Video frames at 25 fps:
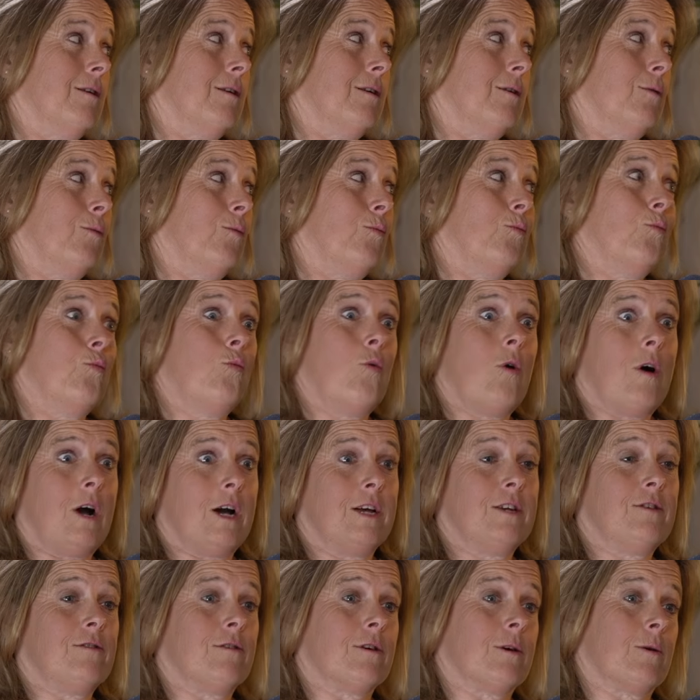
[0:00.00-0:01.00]

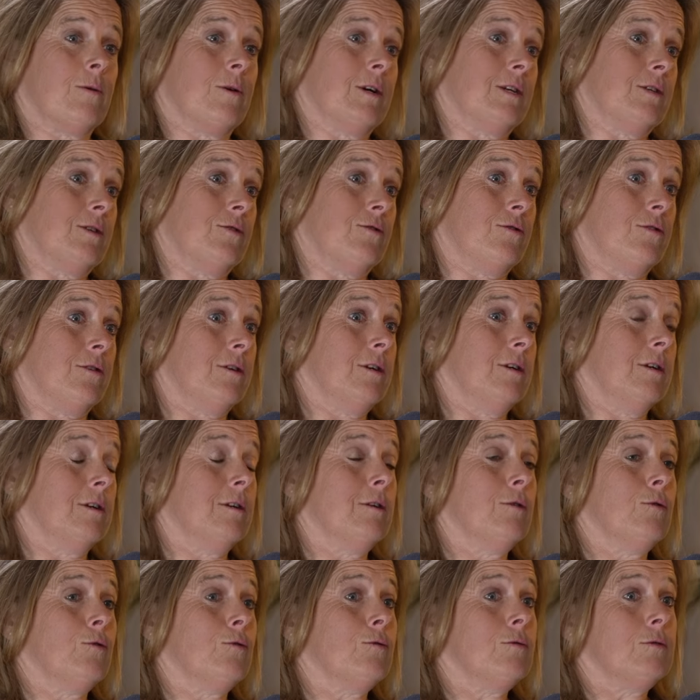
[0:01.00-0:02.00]
wider
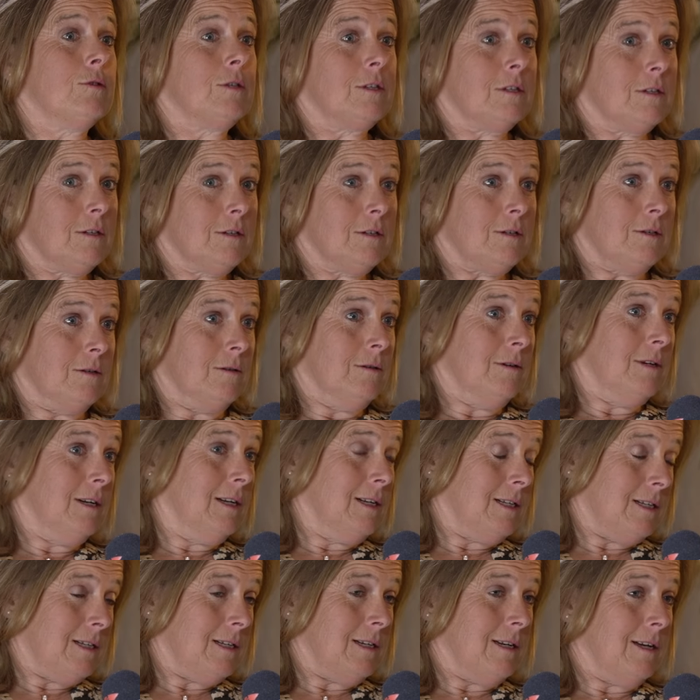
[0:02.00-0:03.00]
equestrian audience who are
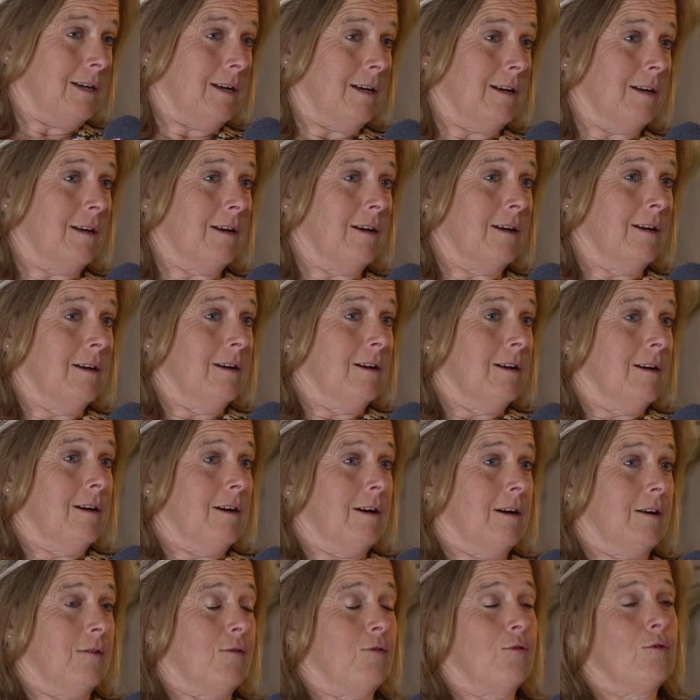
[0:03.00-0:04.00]
listening,
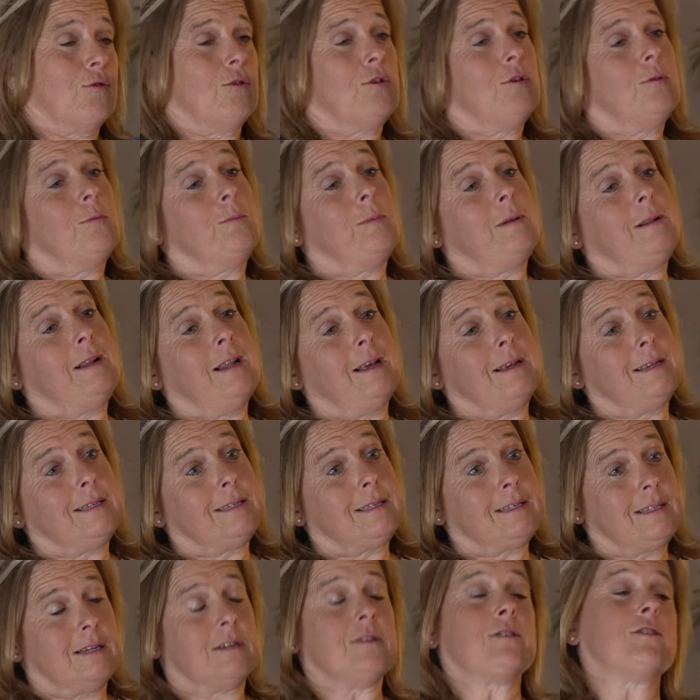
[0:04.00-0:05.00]
I thought you play
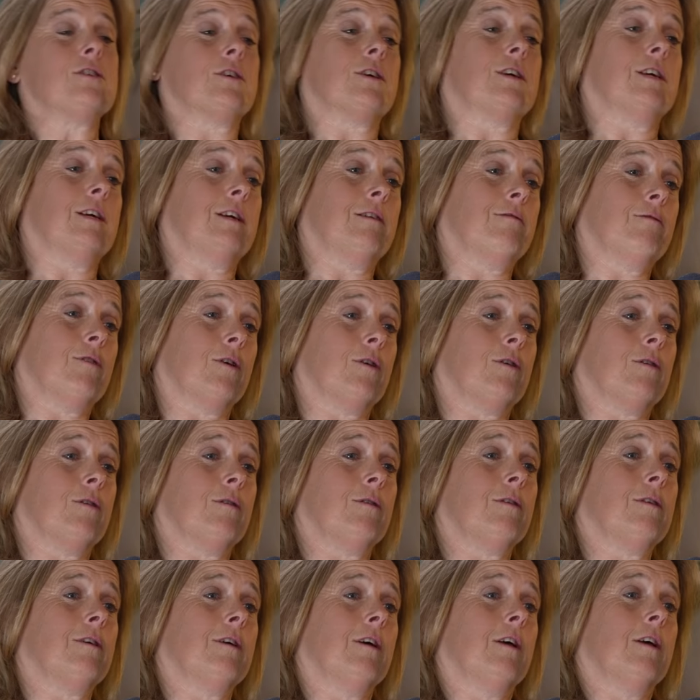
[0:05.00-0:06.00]
such a key
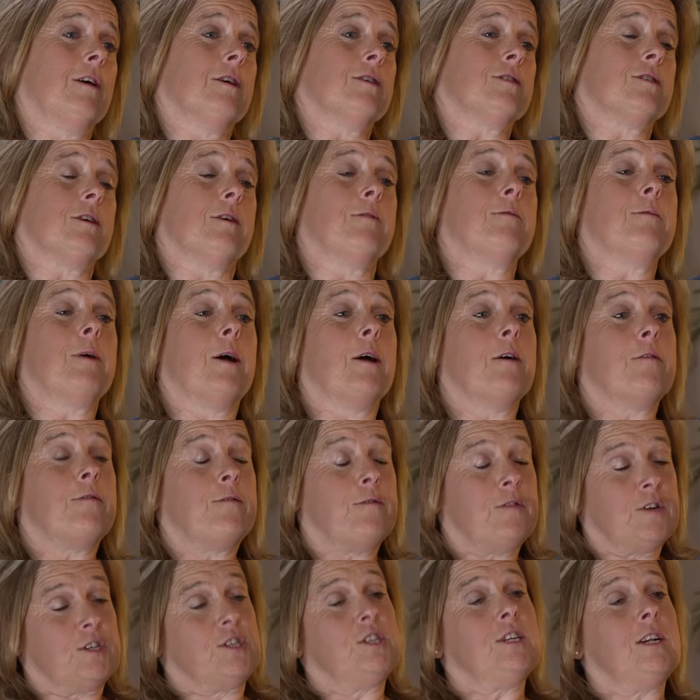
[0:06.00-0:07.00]
role. So
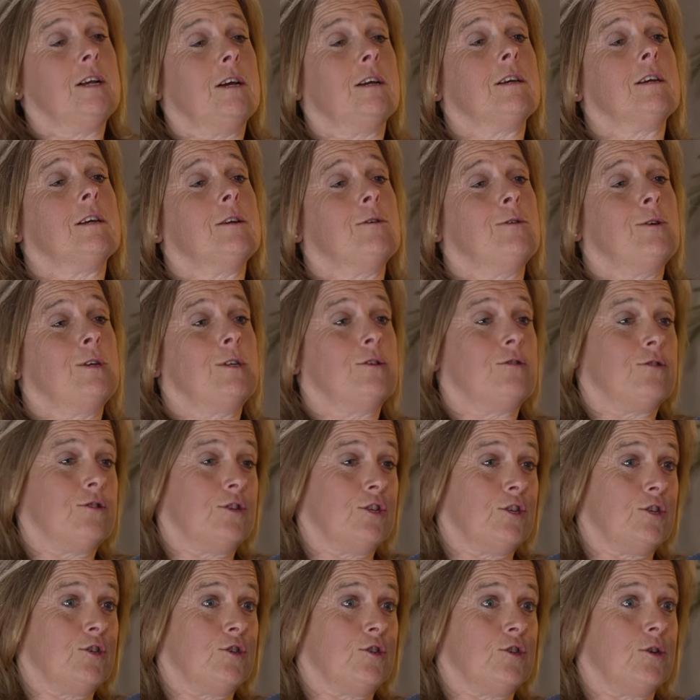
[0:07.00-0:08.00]
officially I'm going to
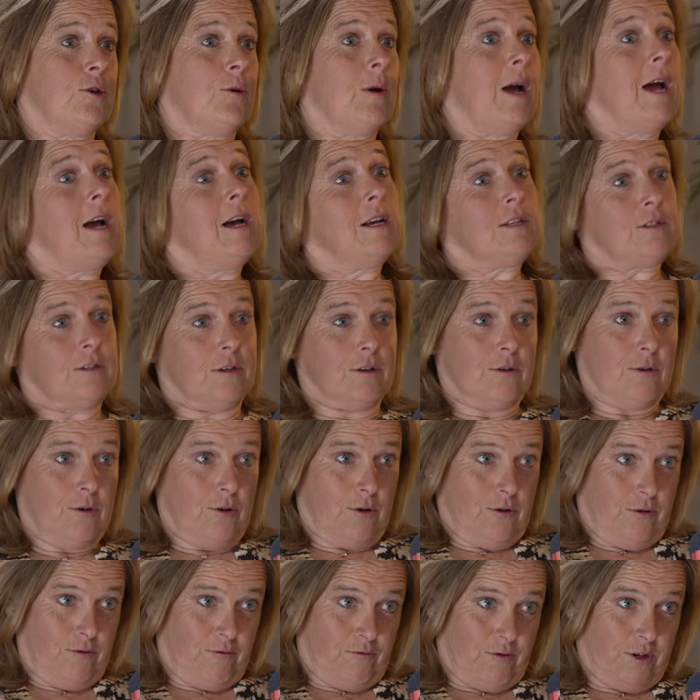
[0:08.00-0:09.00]
introduce you as
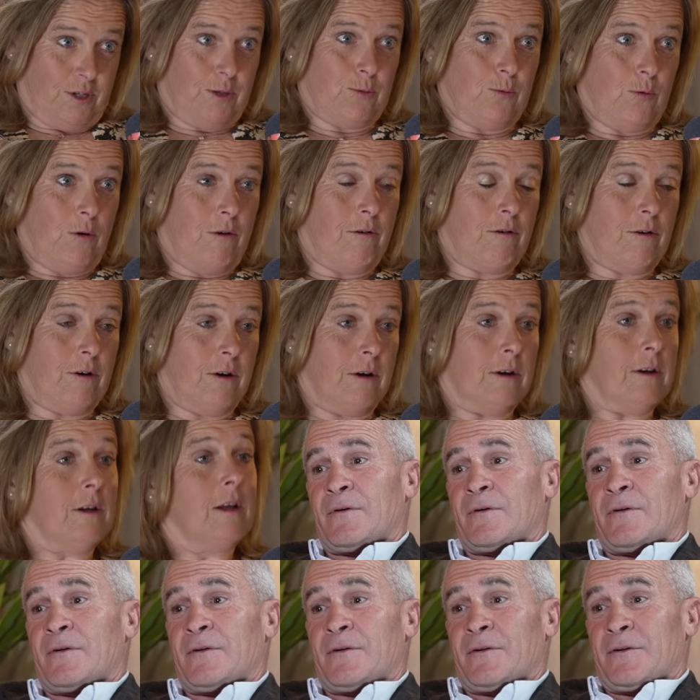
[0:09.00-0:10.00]
Chris Warren,
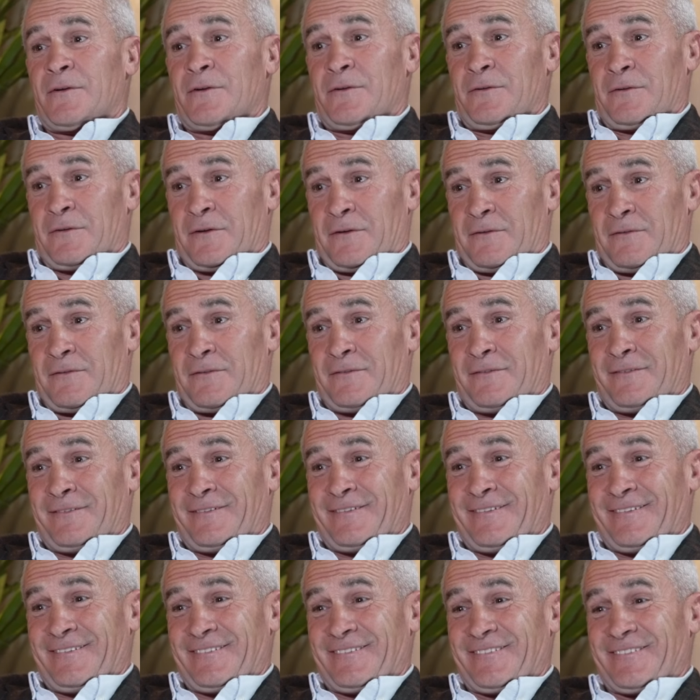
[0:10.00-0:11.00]
Tooth
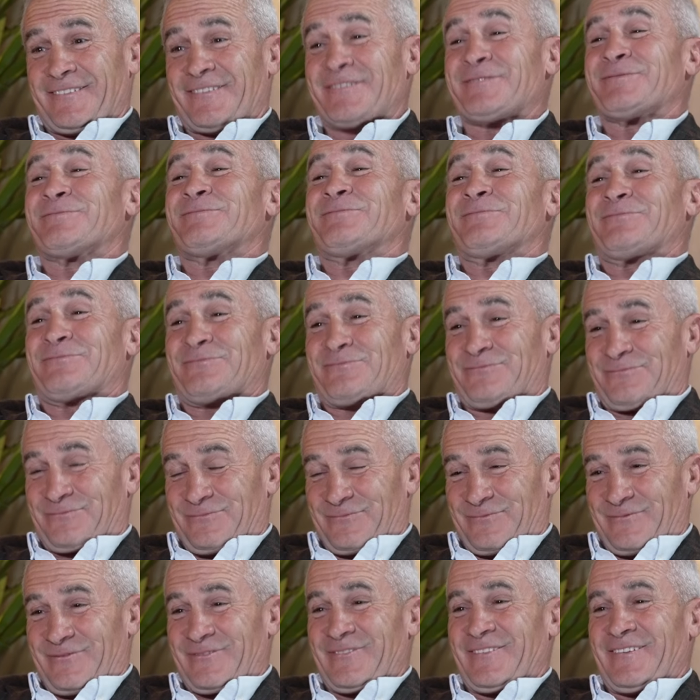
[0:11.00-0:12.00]
Fairy
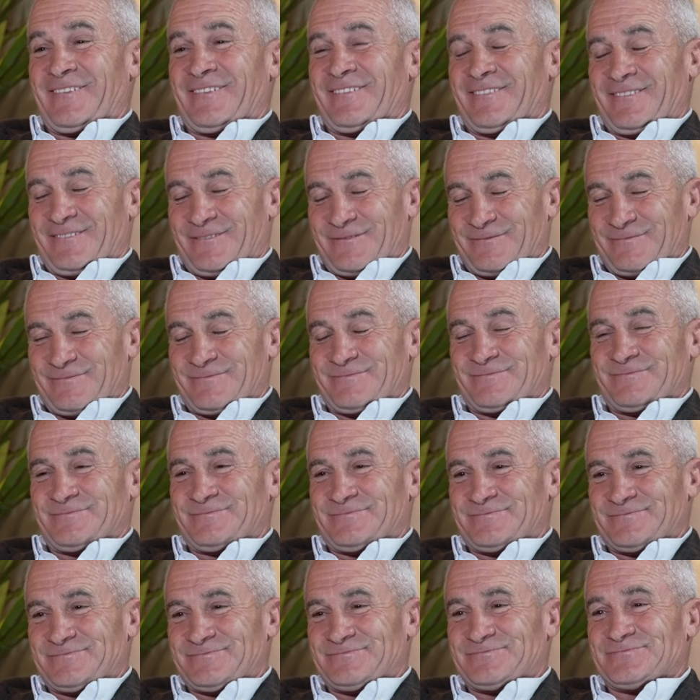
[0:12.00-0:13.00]
extraordinaire, the
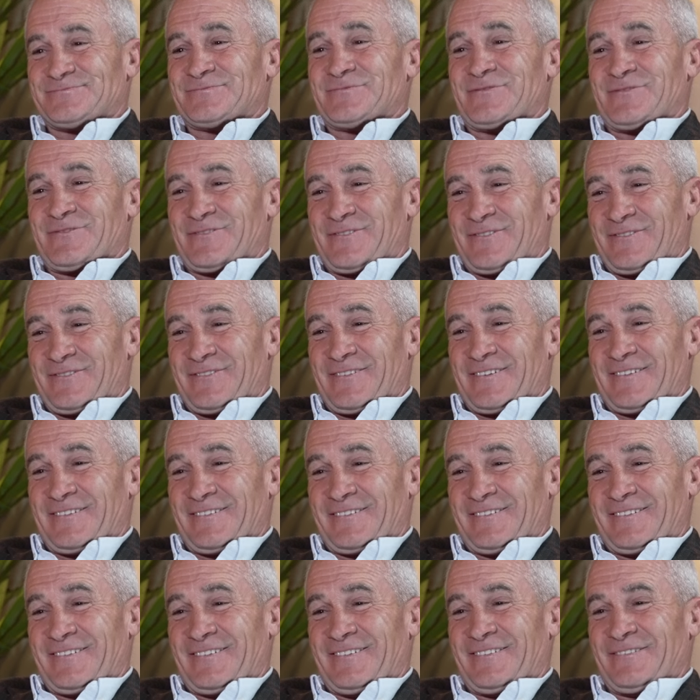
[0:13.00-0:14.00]
real Tooth
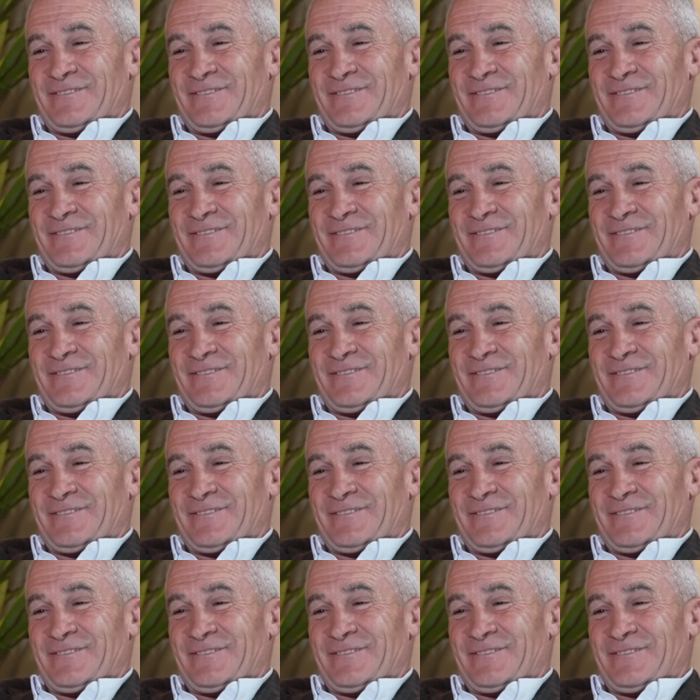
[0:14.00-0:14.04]
Fairy.